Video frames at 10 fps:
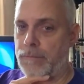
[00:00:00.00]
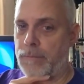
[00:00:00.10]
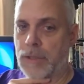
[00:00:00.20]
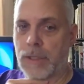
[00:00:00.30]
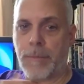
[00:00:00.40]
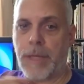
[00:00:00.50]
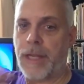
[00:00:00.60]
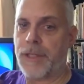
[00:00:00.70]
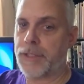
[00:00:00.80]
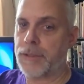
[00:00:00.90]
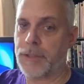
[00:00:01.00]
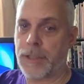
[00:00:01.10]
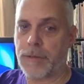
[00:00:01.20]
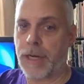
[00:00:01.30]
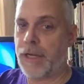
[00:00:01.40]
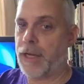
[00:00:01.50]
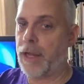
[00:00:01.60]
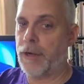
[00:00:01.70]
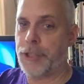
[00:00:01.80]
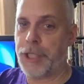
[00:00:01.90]
Some days, she's great.
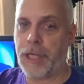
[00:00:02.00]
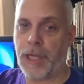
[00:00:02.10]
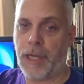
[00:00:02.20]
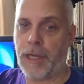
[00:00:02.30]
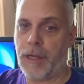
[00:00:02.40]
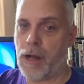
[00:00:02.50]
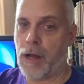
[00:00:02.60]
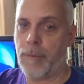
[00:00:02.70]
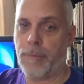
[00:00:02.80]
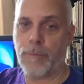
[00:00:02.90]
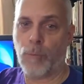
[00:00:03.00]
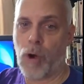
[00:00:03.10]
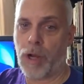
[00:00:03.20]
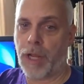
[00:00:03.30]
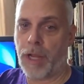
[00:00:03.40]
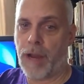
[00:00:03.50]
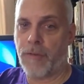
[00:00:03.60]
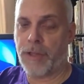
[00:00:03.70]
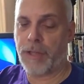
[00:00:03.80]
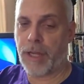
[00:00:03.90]
Energy, eating, up, walking,
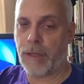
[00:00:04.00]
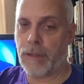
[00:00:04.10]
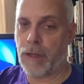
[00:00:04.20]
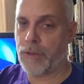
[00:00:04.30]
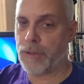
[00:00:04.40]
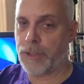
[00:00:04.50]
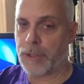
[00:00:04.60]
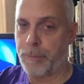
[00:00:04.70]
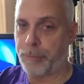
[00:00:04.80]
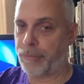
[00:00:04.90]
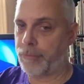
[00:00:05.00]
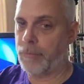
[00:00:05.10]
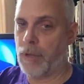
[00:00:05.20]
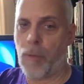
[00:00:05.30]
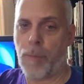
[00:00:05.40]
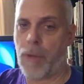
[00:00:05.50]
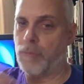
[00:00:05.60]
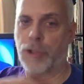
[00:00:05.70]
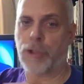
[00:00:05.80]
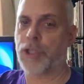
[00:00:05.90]
everything. Others, nope, I'm
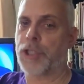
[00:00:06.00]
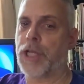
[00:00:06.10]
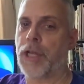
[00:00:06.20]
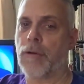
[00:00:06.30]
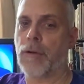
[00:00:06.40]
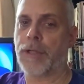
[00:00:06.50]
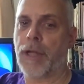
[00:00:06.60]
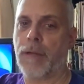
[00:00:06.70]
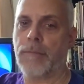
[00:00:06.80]
just going to stay here all day.